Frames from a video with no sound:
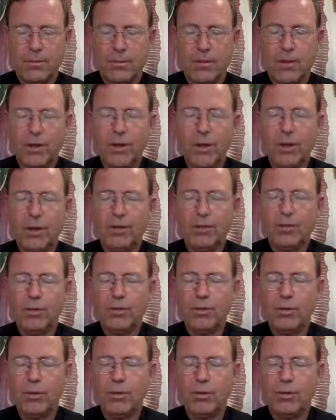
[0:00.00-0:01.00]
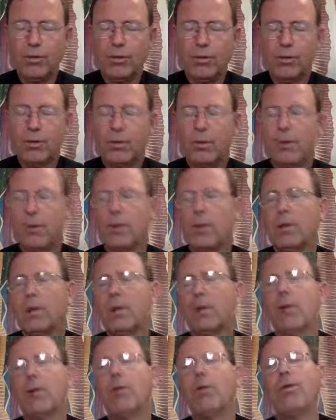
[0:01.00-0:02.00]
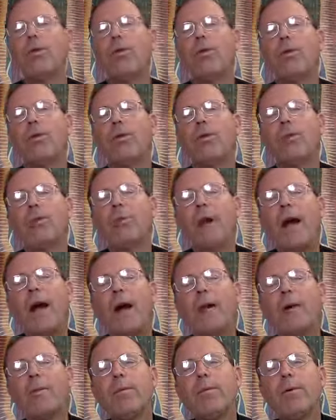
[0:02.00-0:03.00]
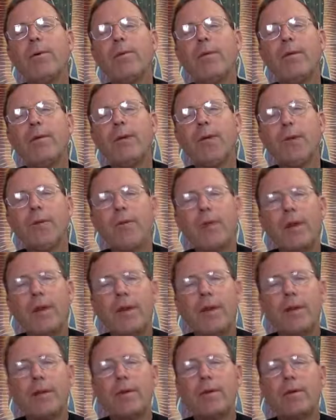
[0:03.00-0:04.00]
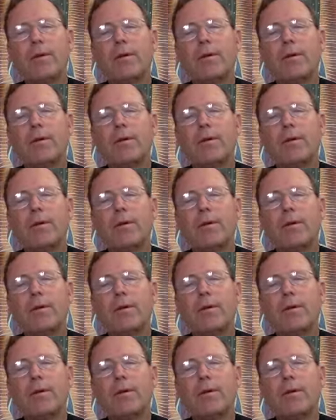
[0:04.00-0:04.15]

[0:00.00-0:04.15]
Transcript: we go through the parable we've already